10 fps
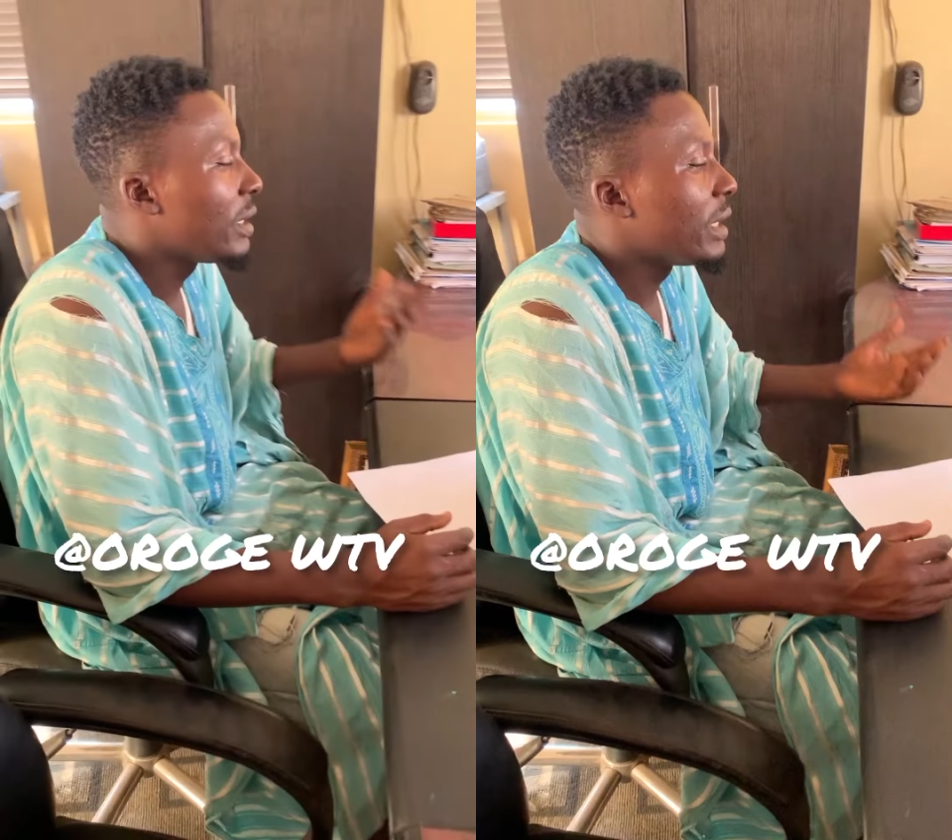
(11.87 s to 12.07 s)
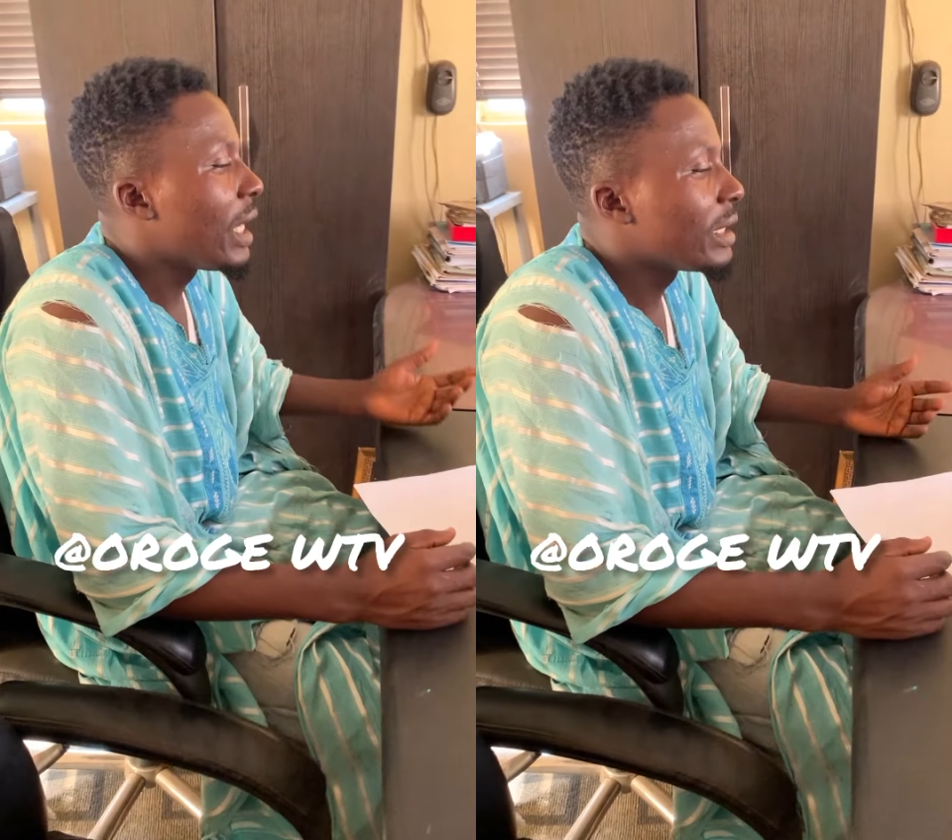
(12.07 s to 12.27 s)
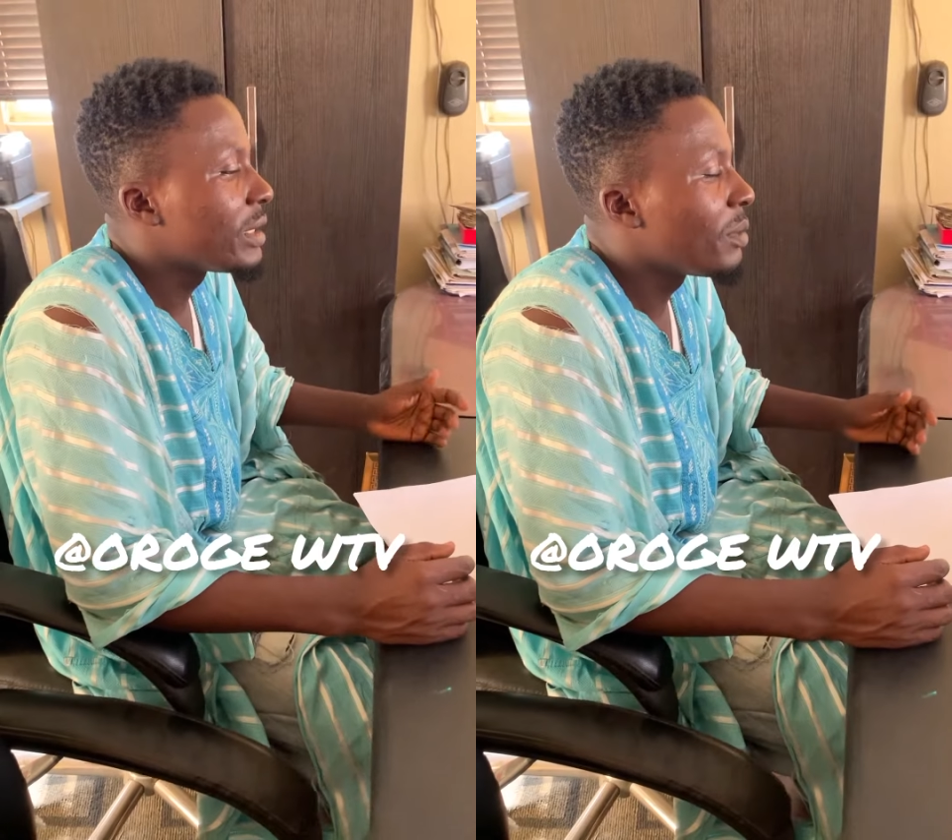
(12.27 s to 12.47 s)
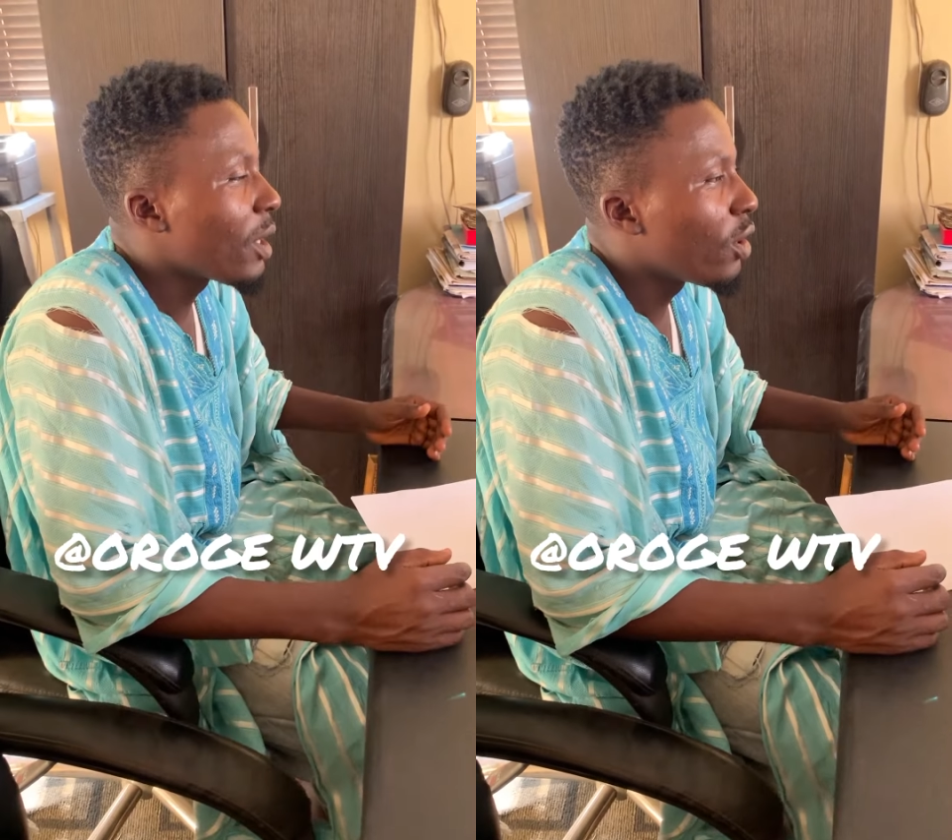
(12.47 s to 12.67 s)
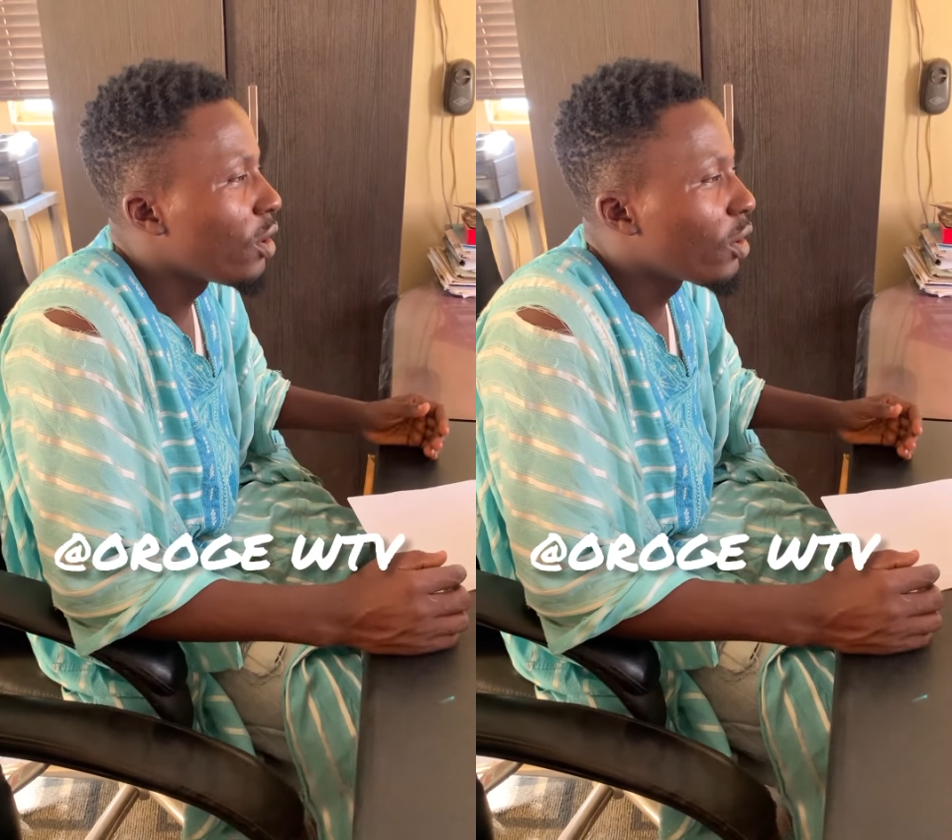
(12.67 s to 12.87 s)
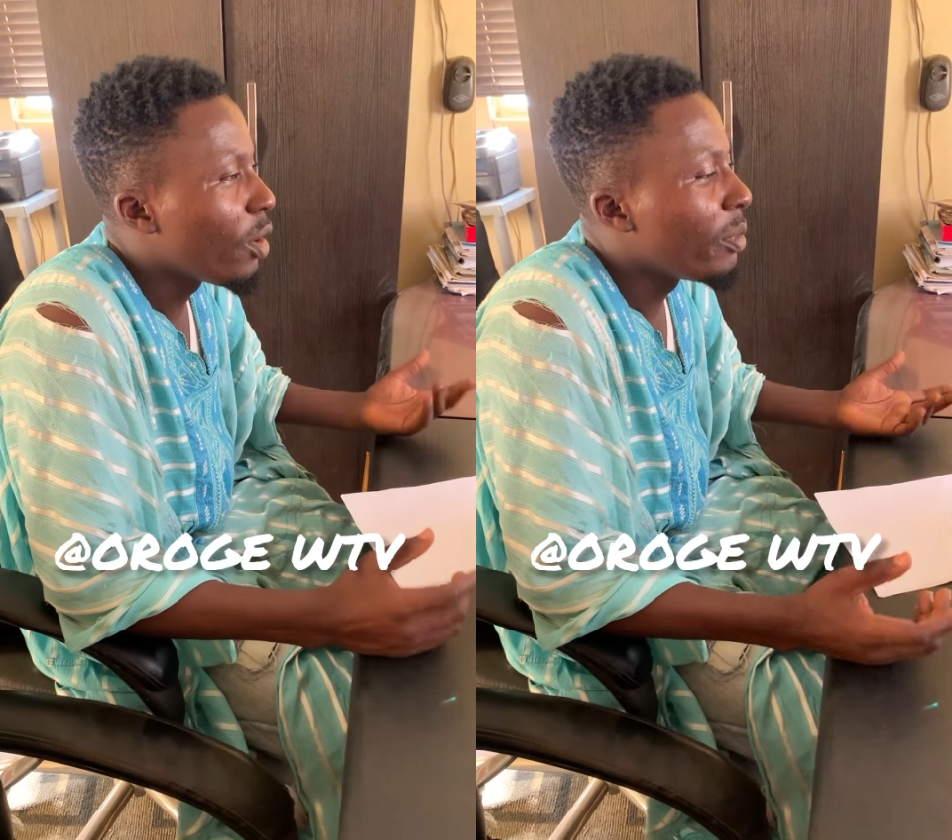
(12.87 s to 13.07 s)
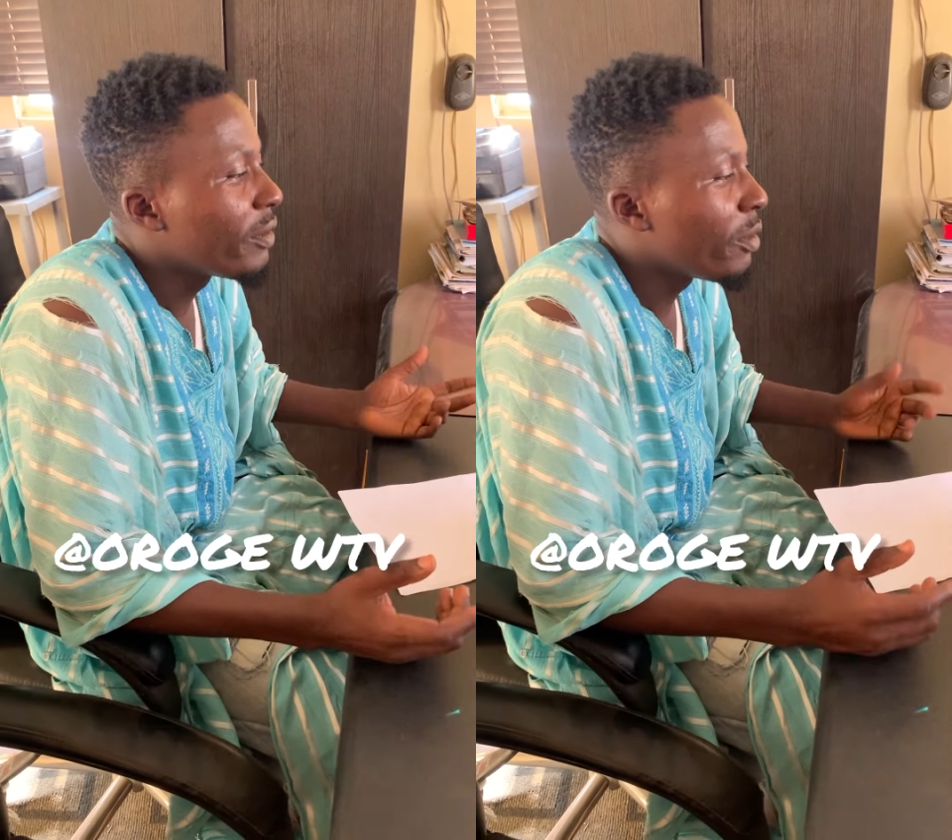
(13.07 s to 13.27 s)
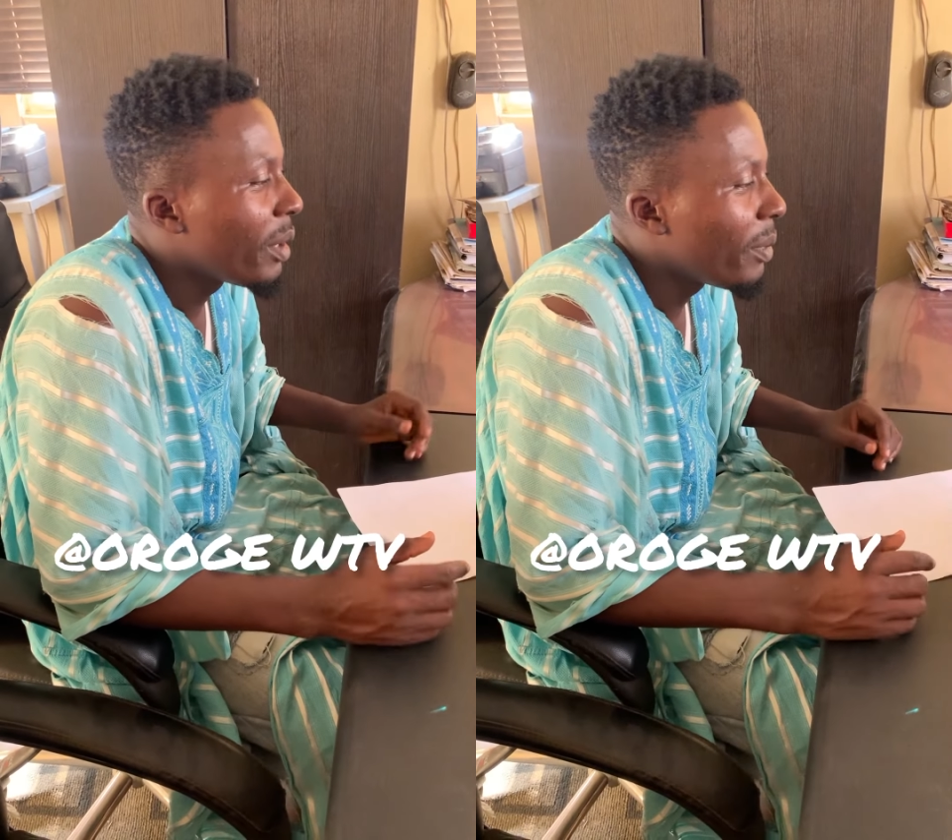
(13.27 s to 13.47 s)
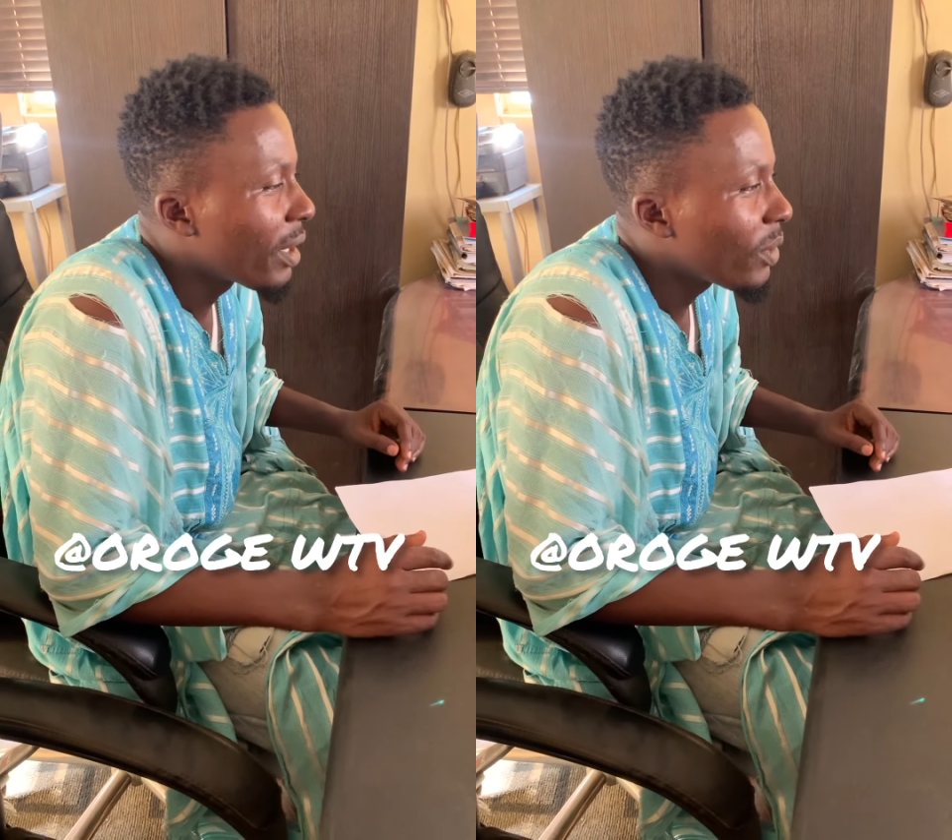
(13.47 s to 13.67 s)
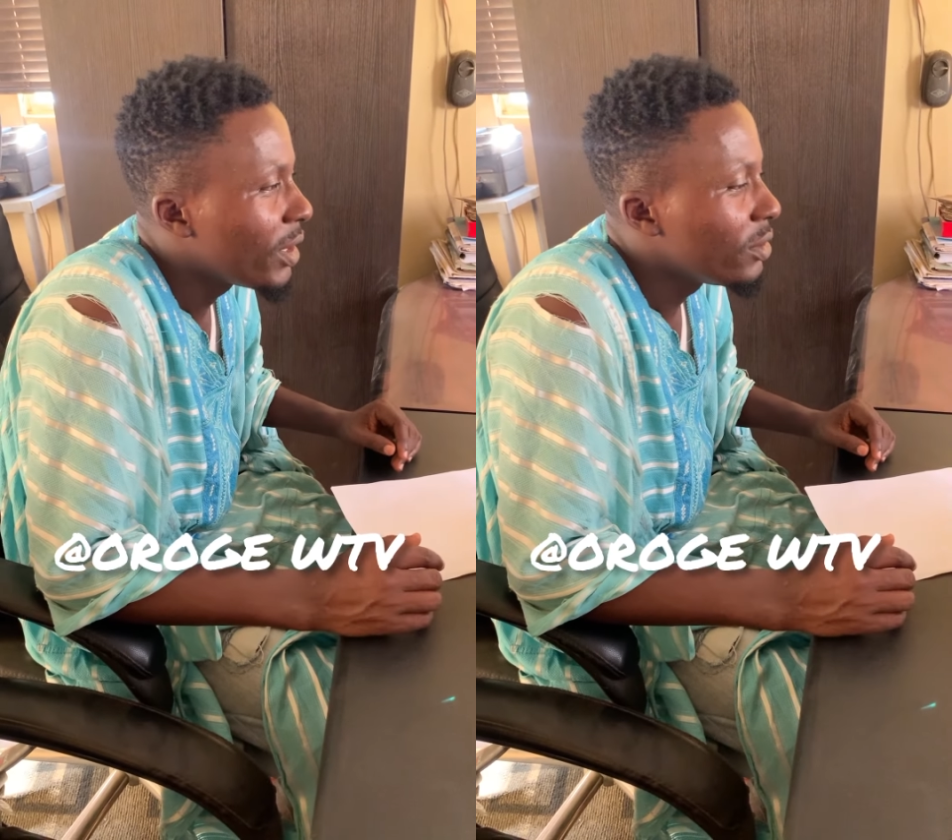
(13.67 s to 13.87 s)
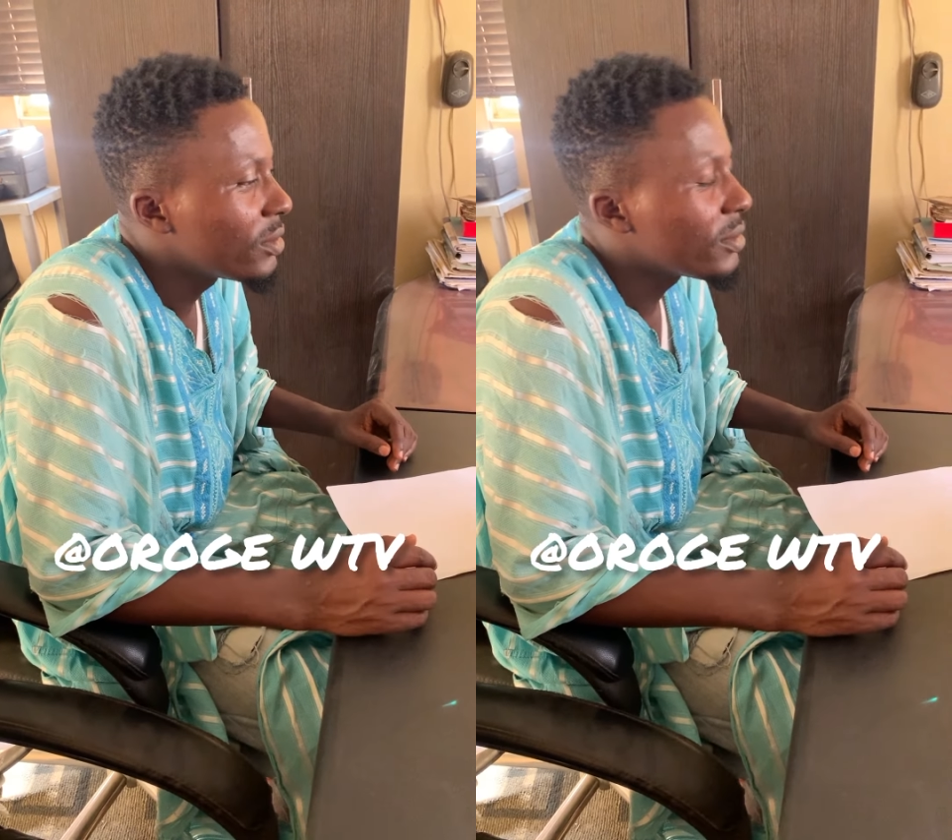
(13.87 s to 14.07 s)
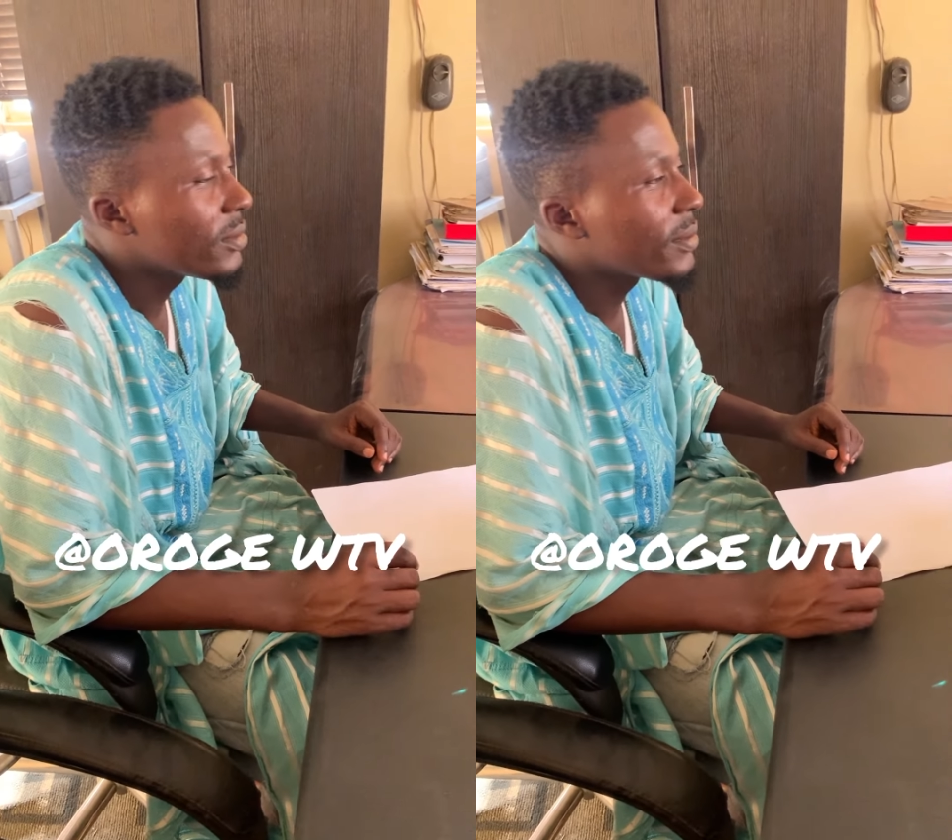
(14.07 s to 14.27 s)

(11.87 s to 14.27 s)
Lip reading: and now I say I can't complain for my bank what they use.